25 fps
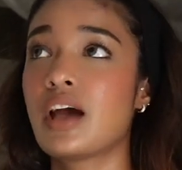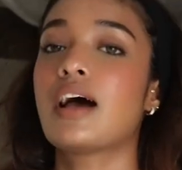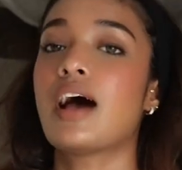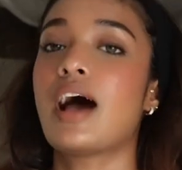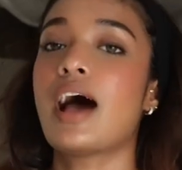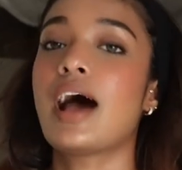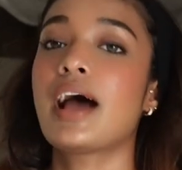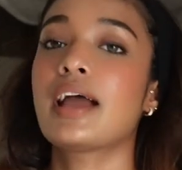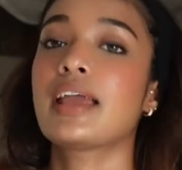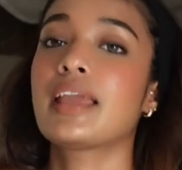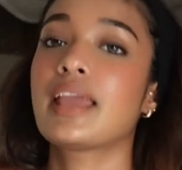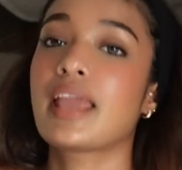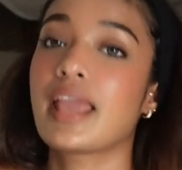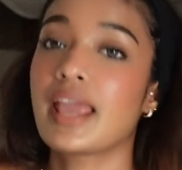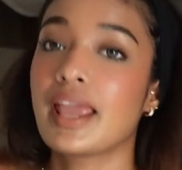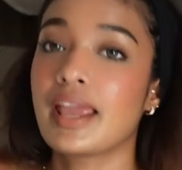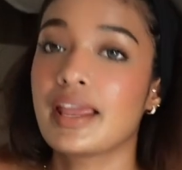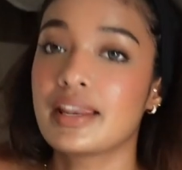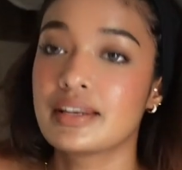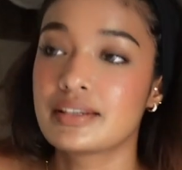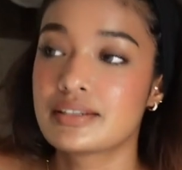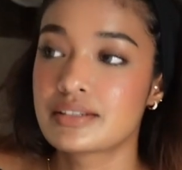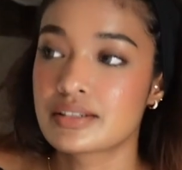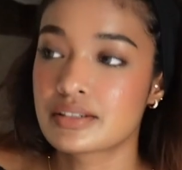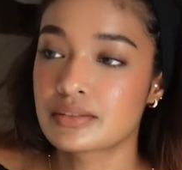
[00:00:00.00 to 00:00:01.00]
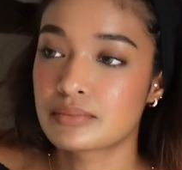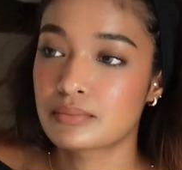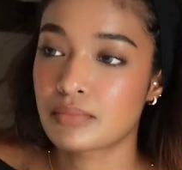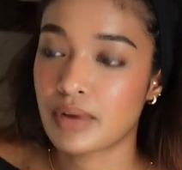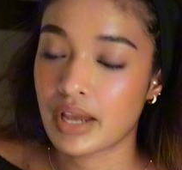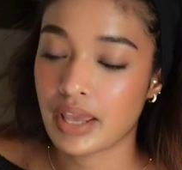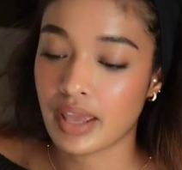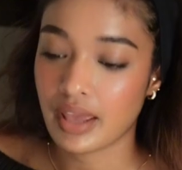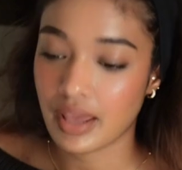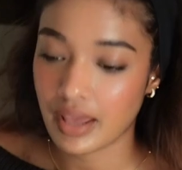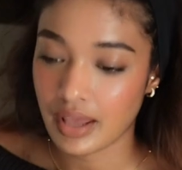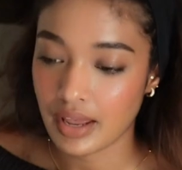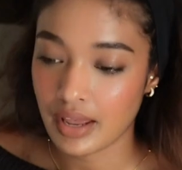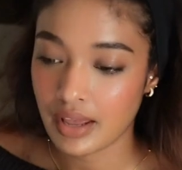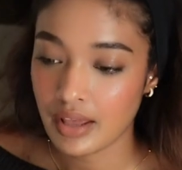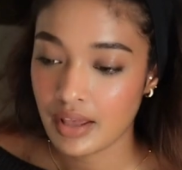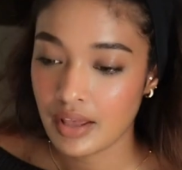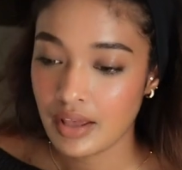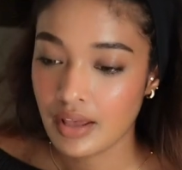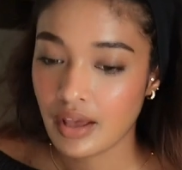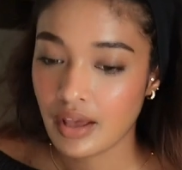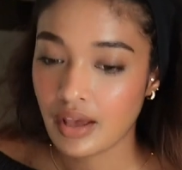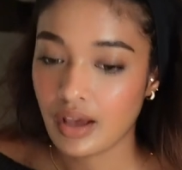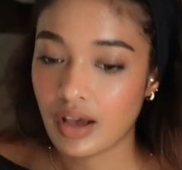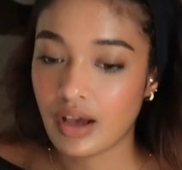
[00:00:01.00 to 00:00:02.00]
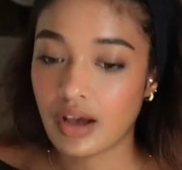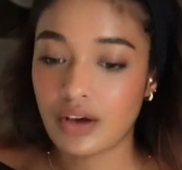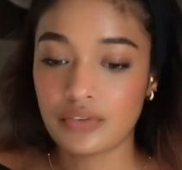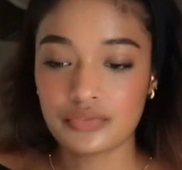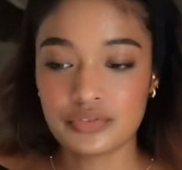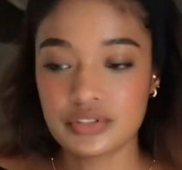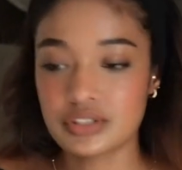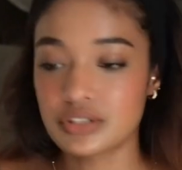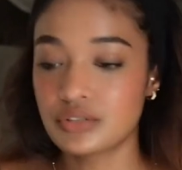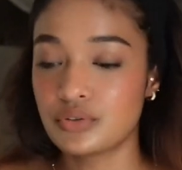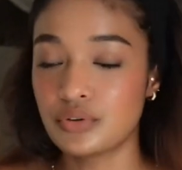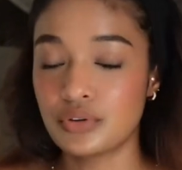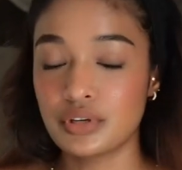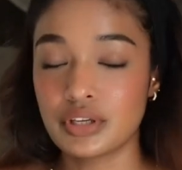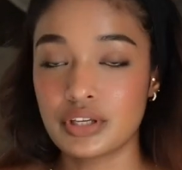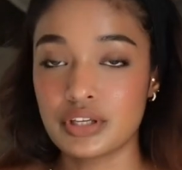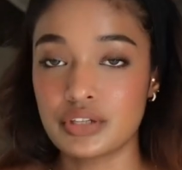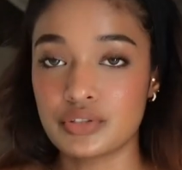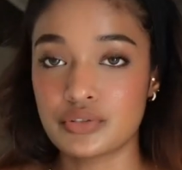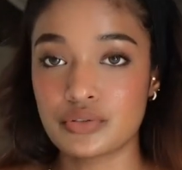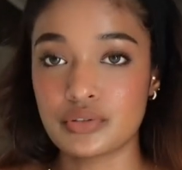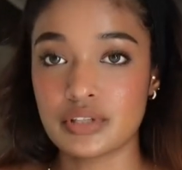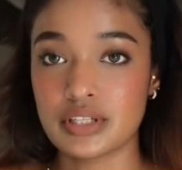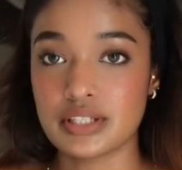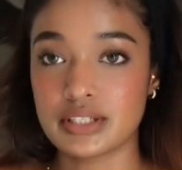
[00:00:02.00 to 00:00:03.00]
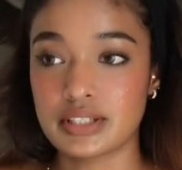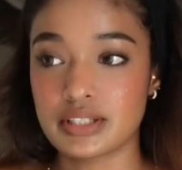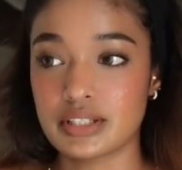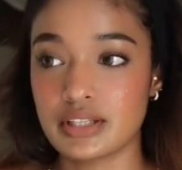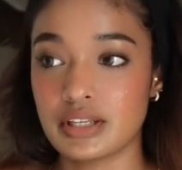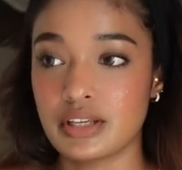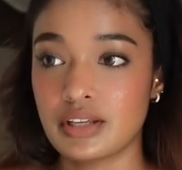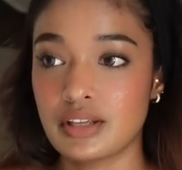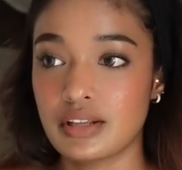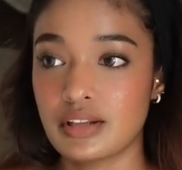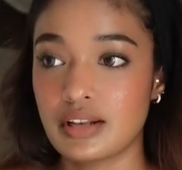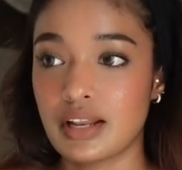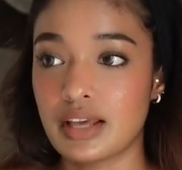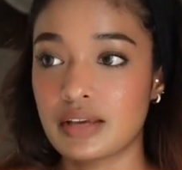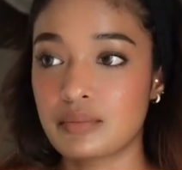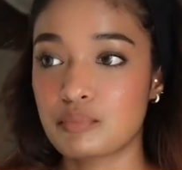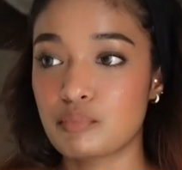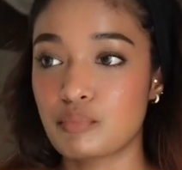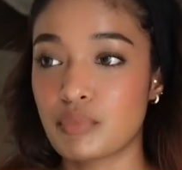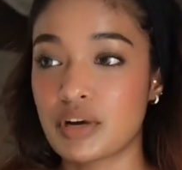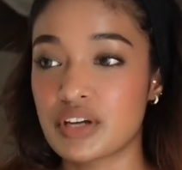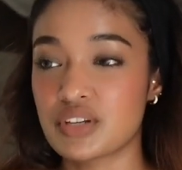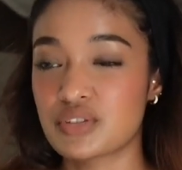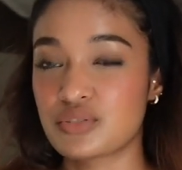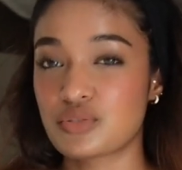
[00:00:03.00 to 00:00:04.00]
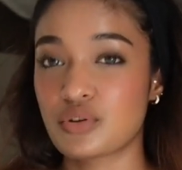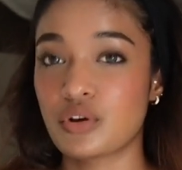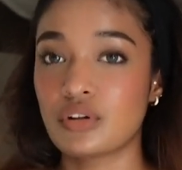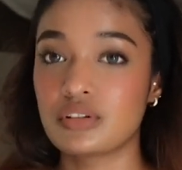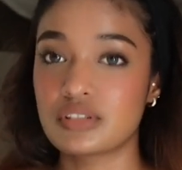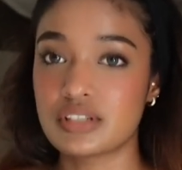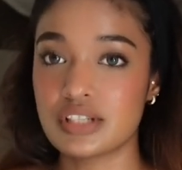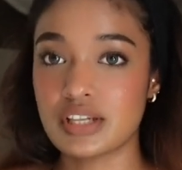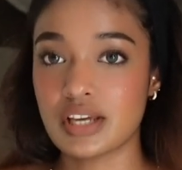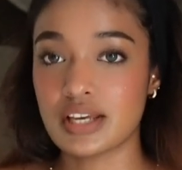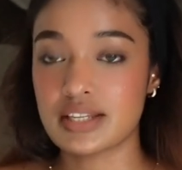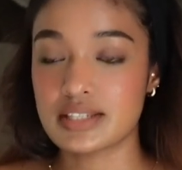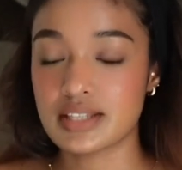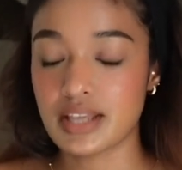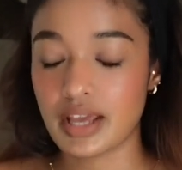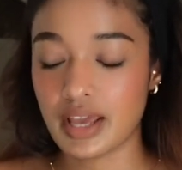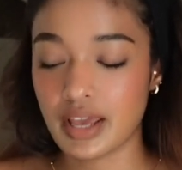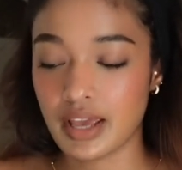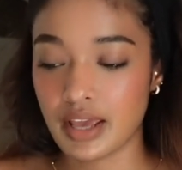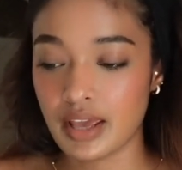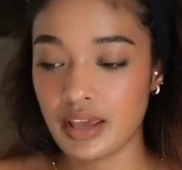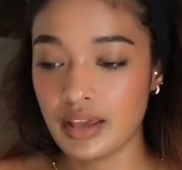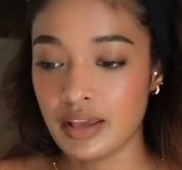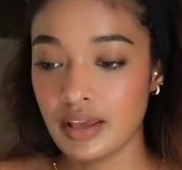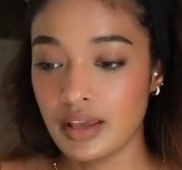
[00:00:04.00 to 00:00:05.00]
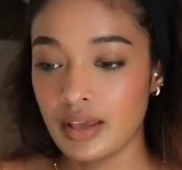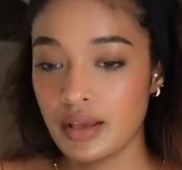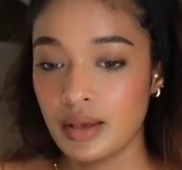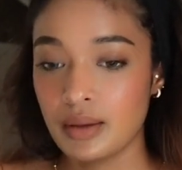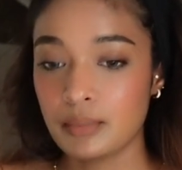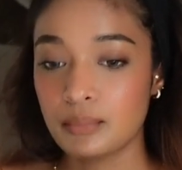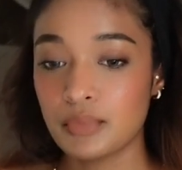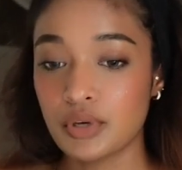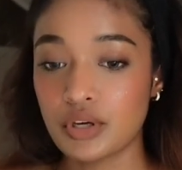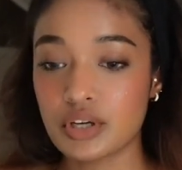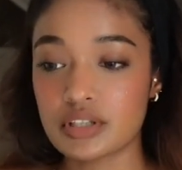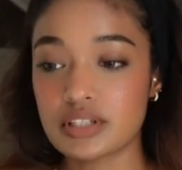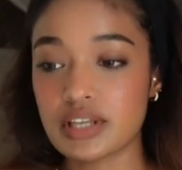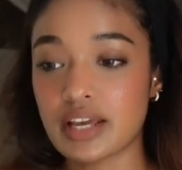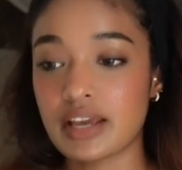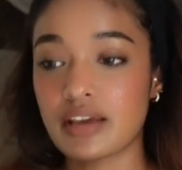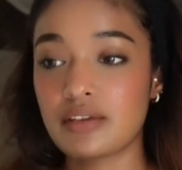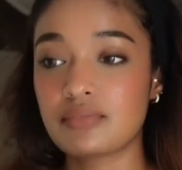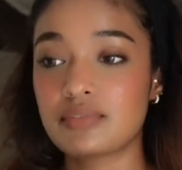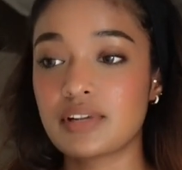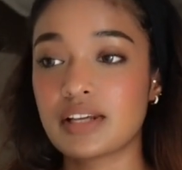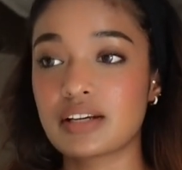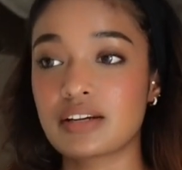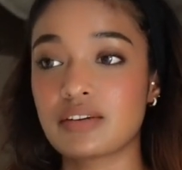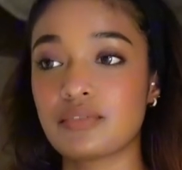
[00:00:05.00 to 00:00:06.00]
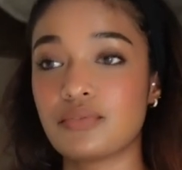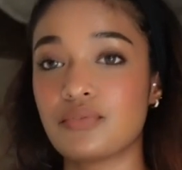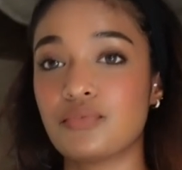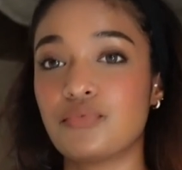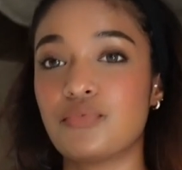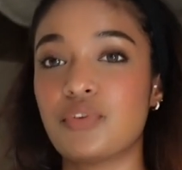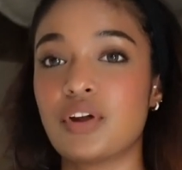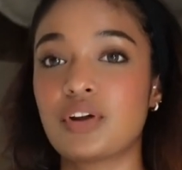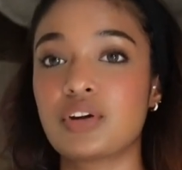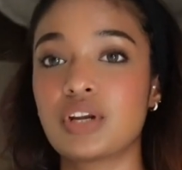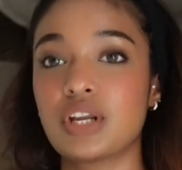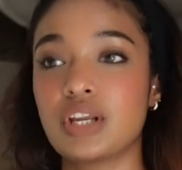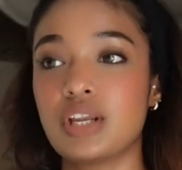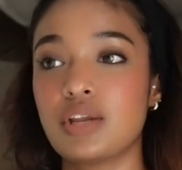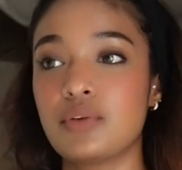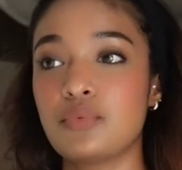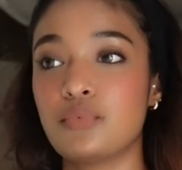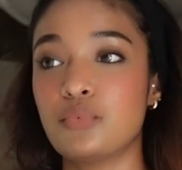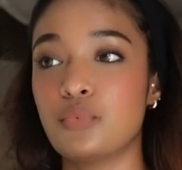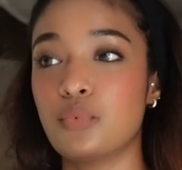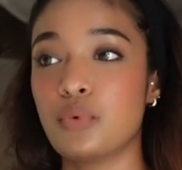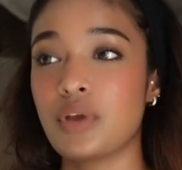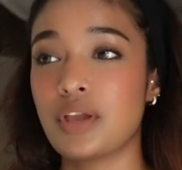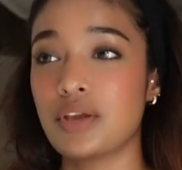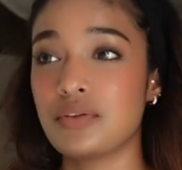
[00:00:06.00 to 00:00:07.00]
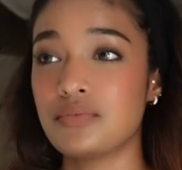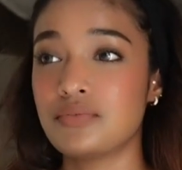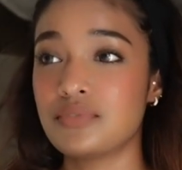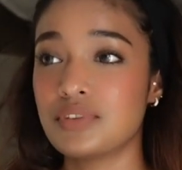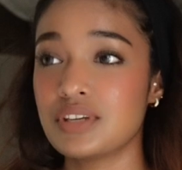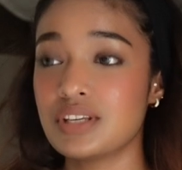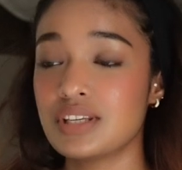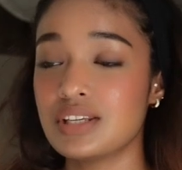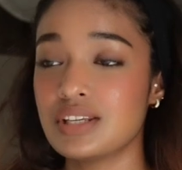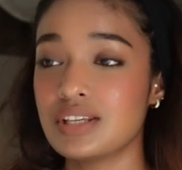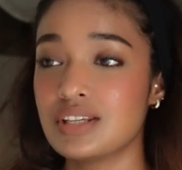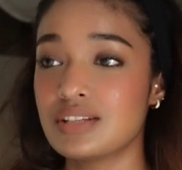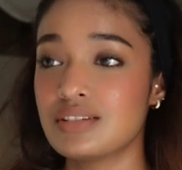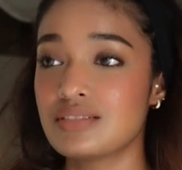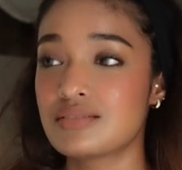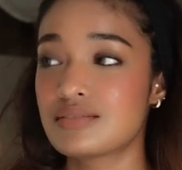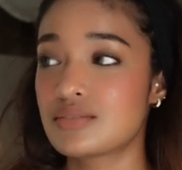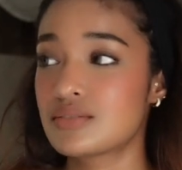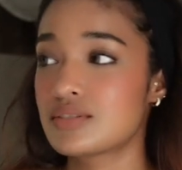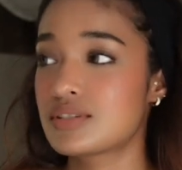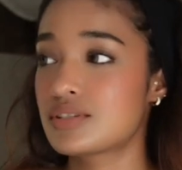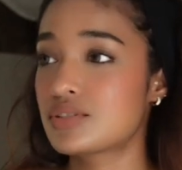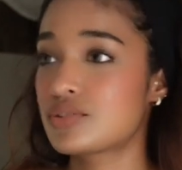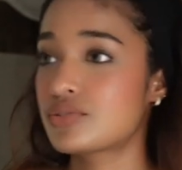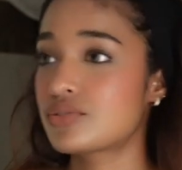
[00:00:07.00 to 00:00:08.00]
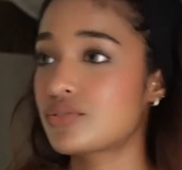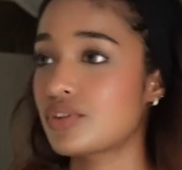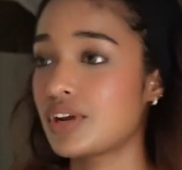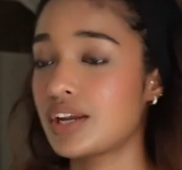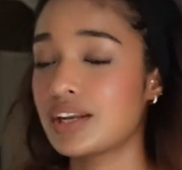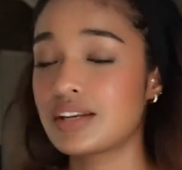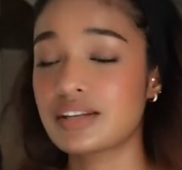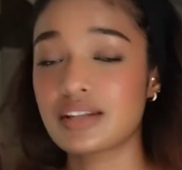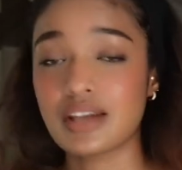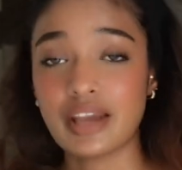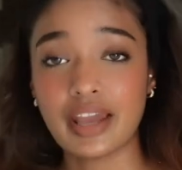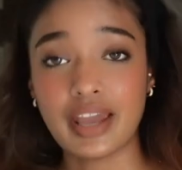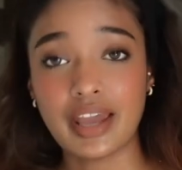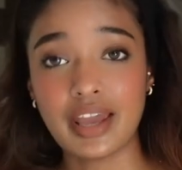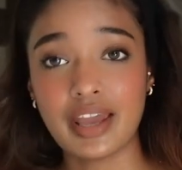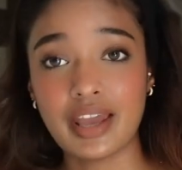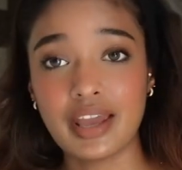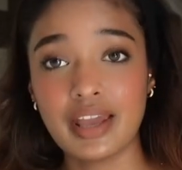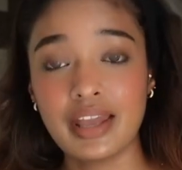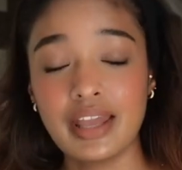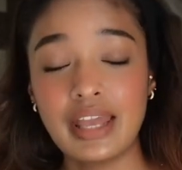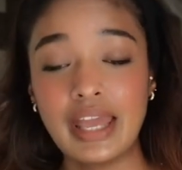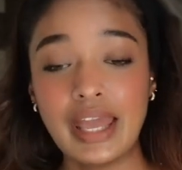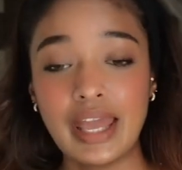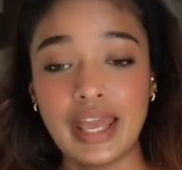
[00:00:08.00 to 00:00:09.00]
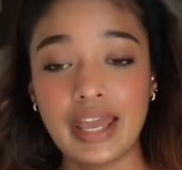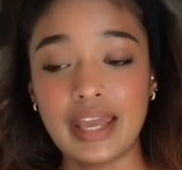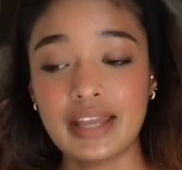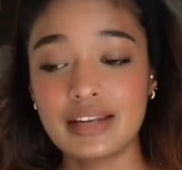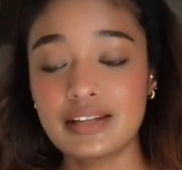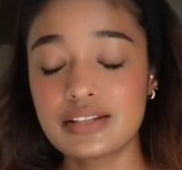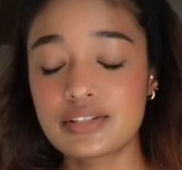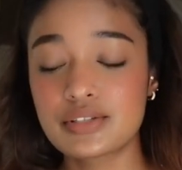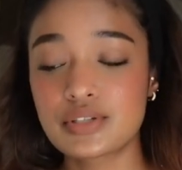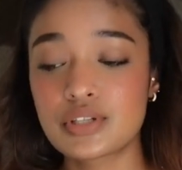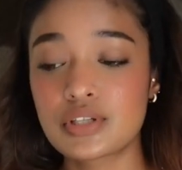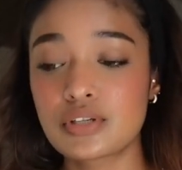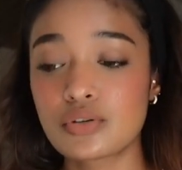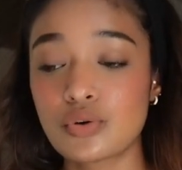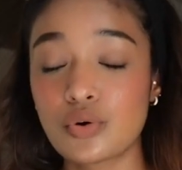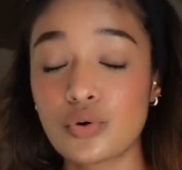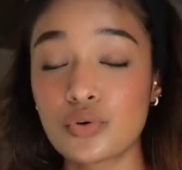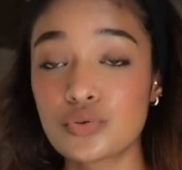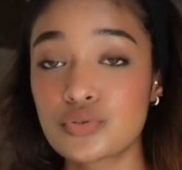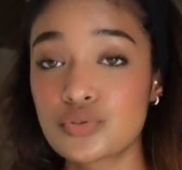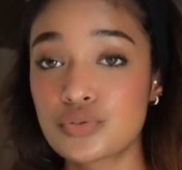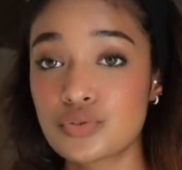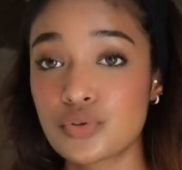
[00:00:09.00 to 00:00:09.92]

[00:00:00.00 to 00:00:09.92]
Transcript: I hate my hair after going into the sea, like my salty ass hair, because I have a very wavy straight hair, and it's so